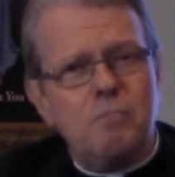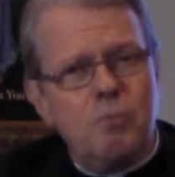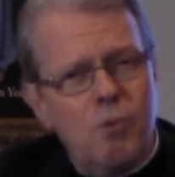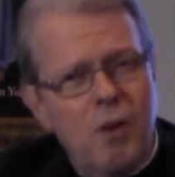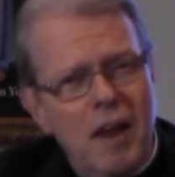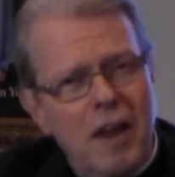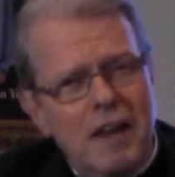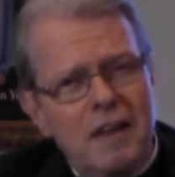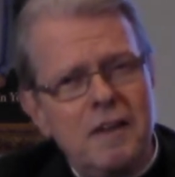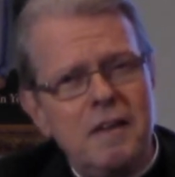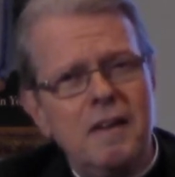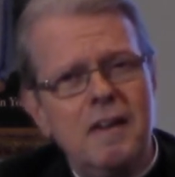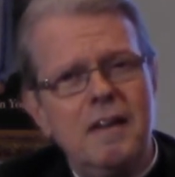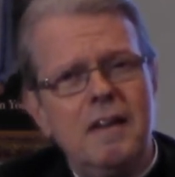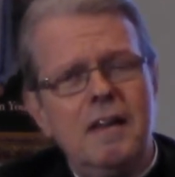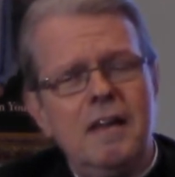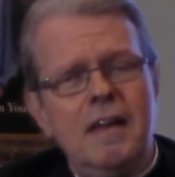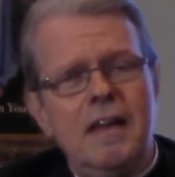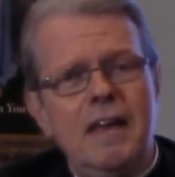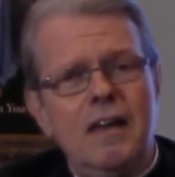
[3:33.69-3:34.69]
Pray.
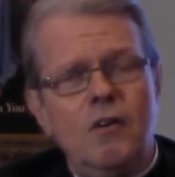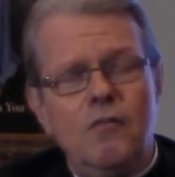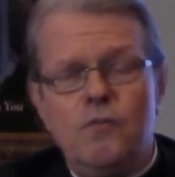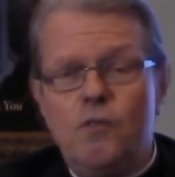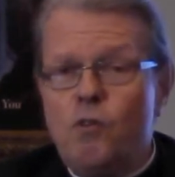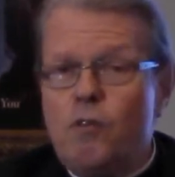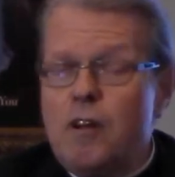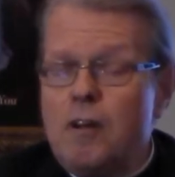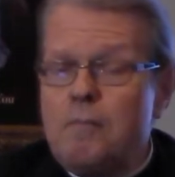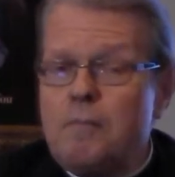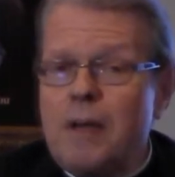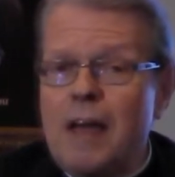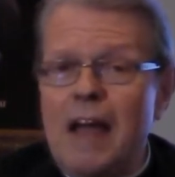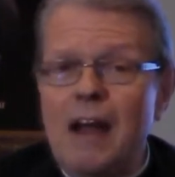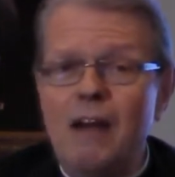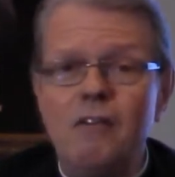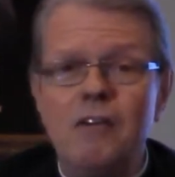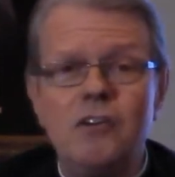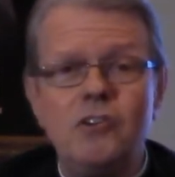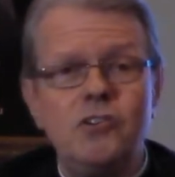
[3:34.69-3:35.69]
And if you're in a
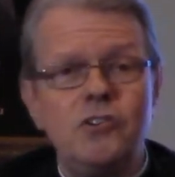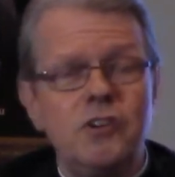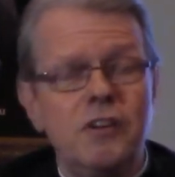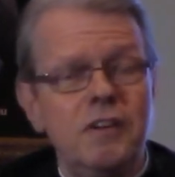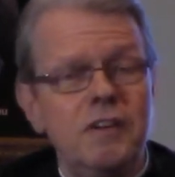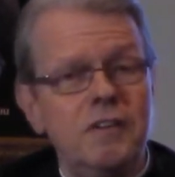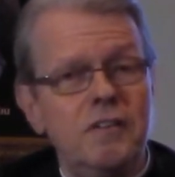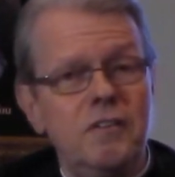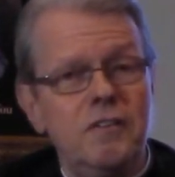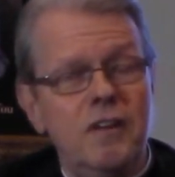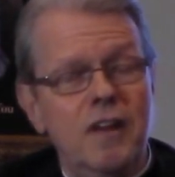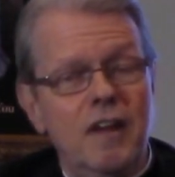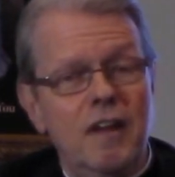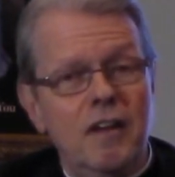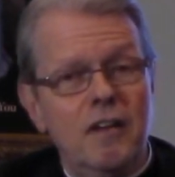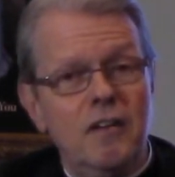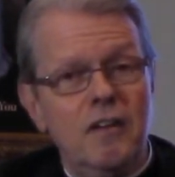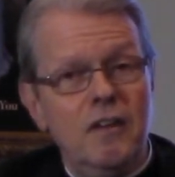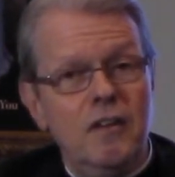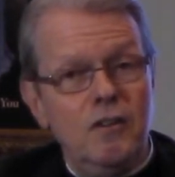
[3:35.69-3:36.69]
parish and
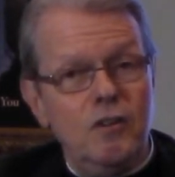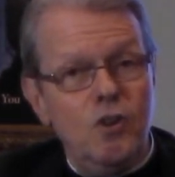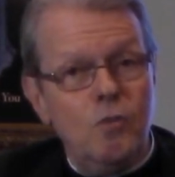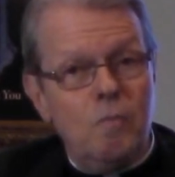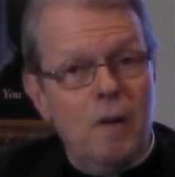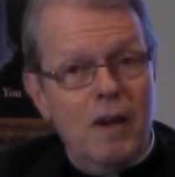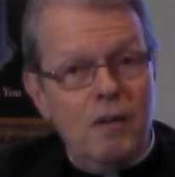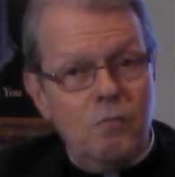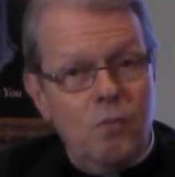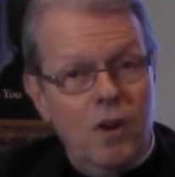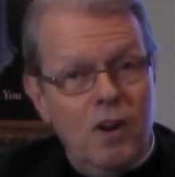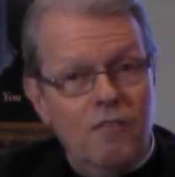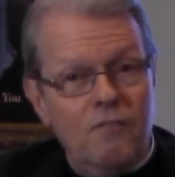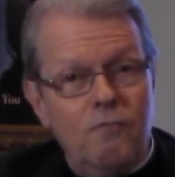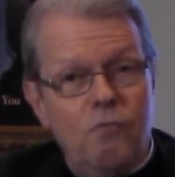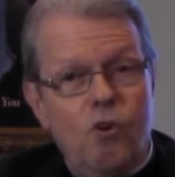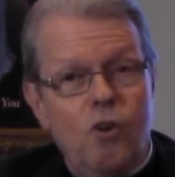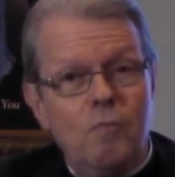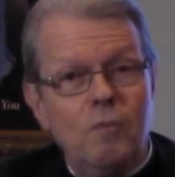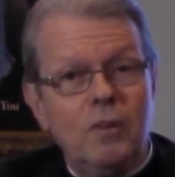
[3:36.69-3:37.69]
you might want to
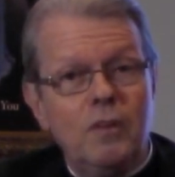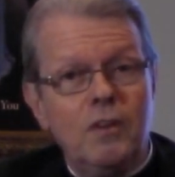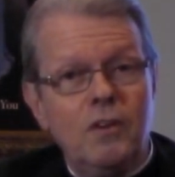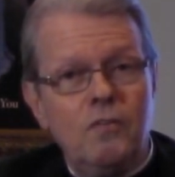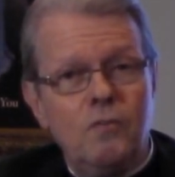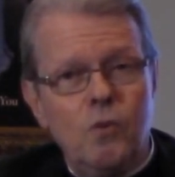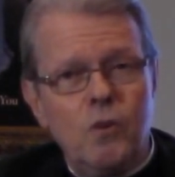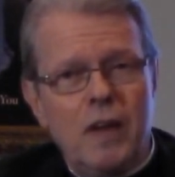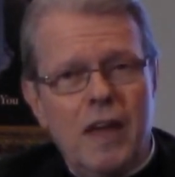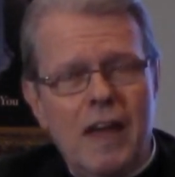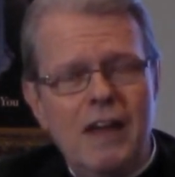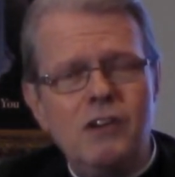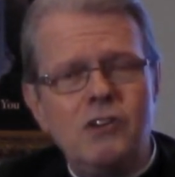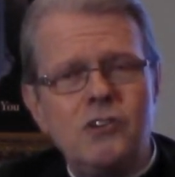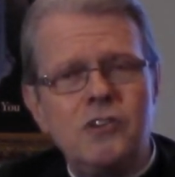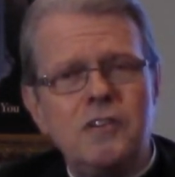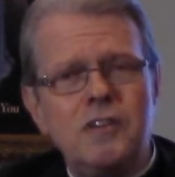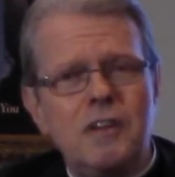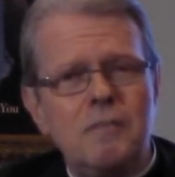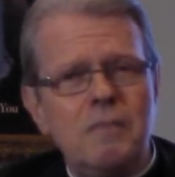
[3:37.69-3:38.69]
form a little
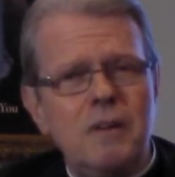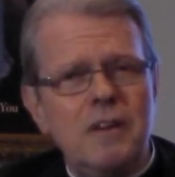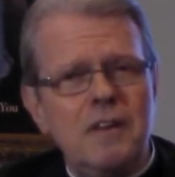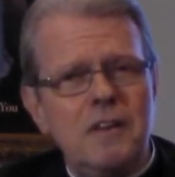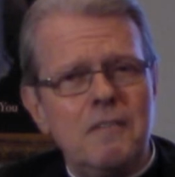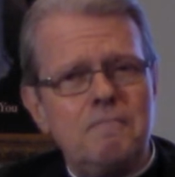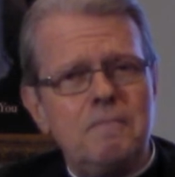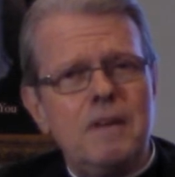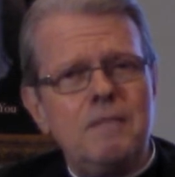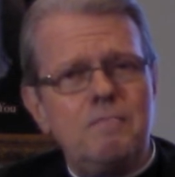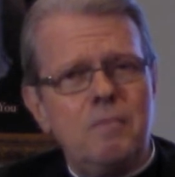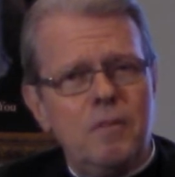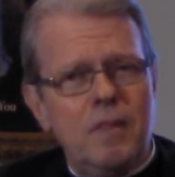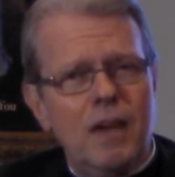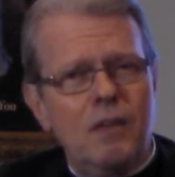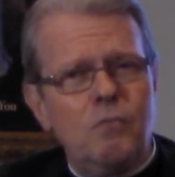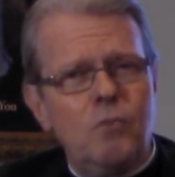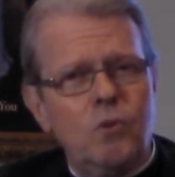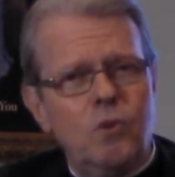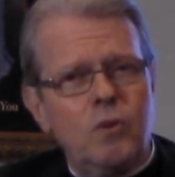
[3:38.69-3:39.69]
vocation committee of people
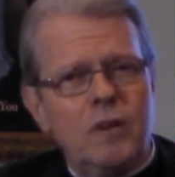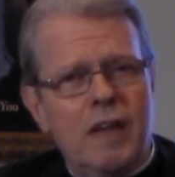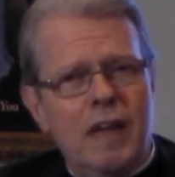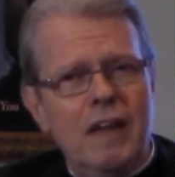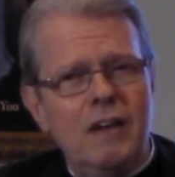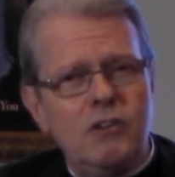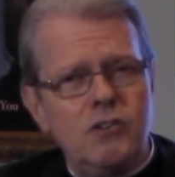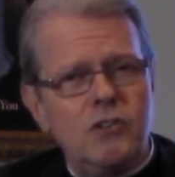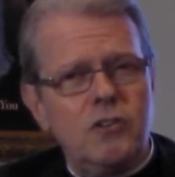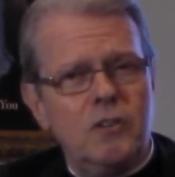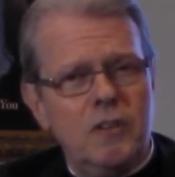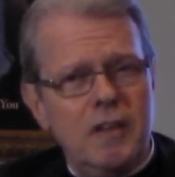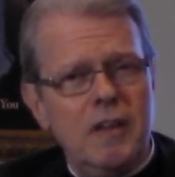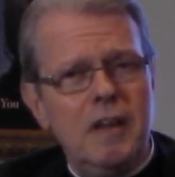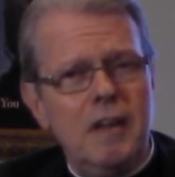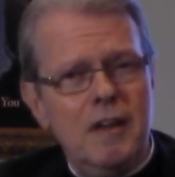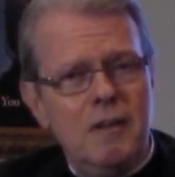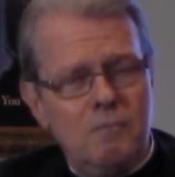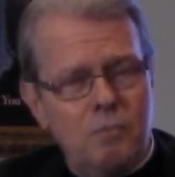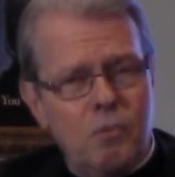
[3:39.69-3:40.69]
that will occasionally
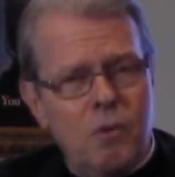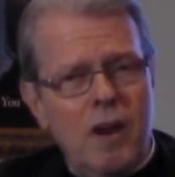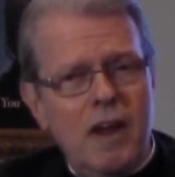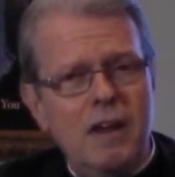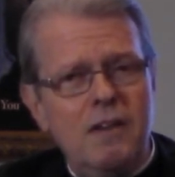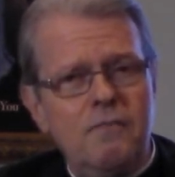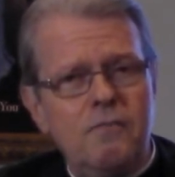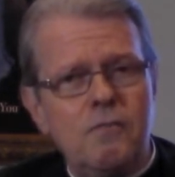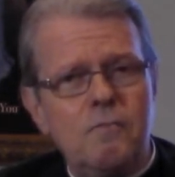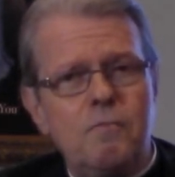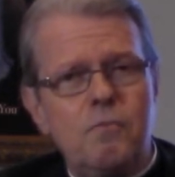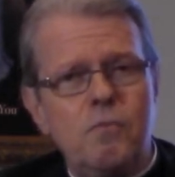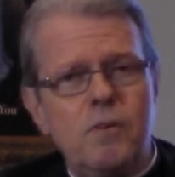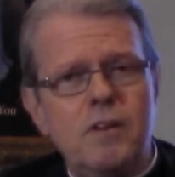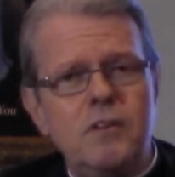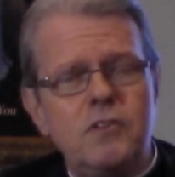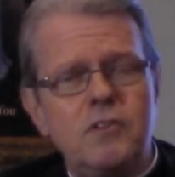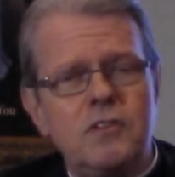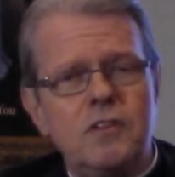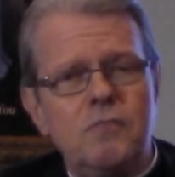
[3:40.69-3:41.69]
pray for
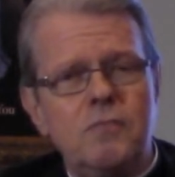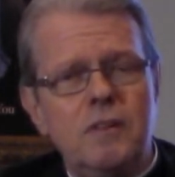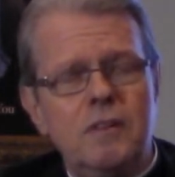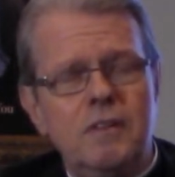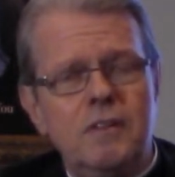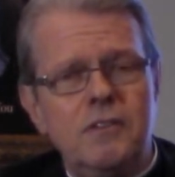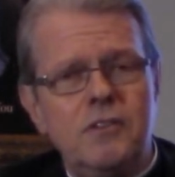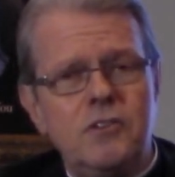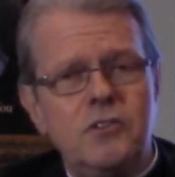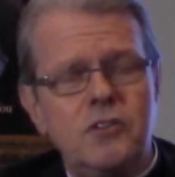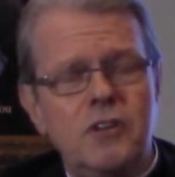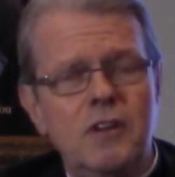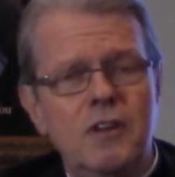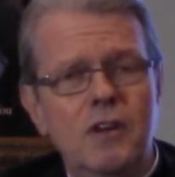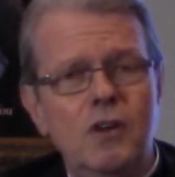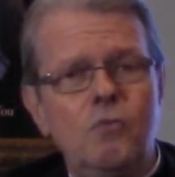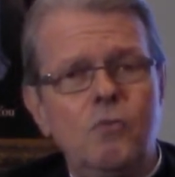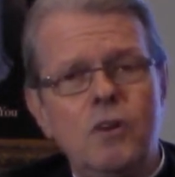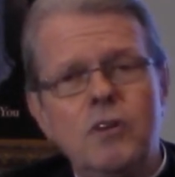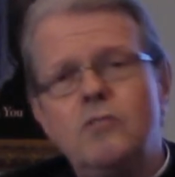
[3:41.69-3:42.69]
priests and religious,
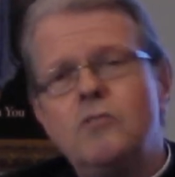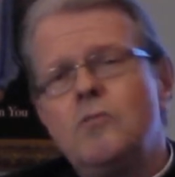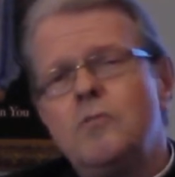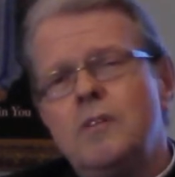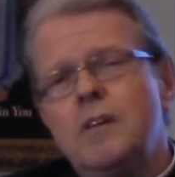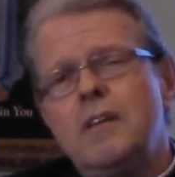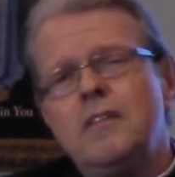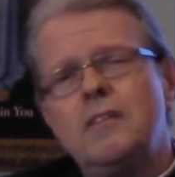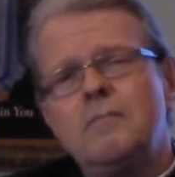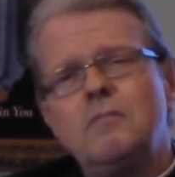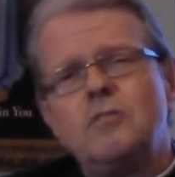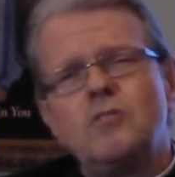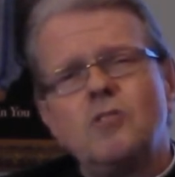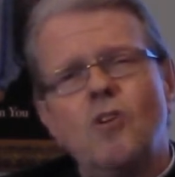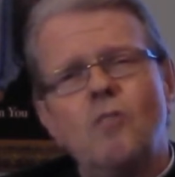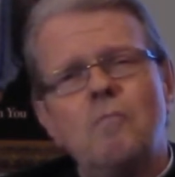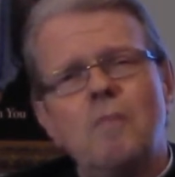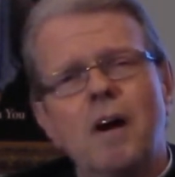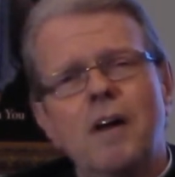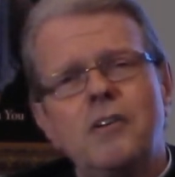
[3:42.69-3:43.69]
we do need them
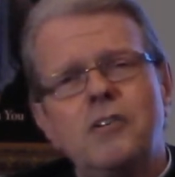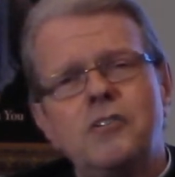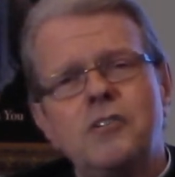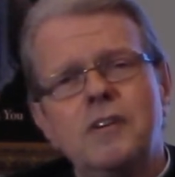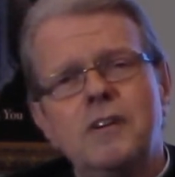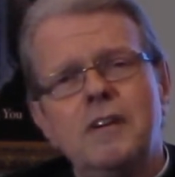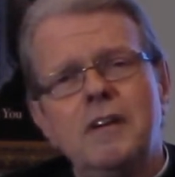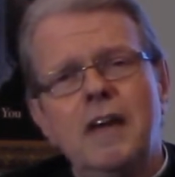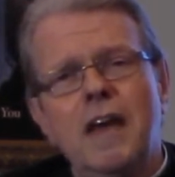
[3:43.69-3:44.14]
so much.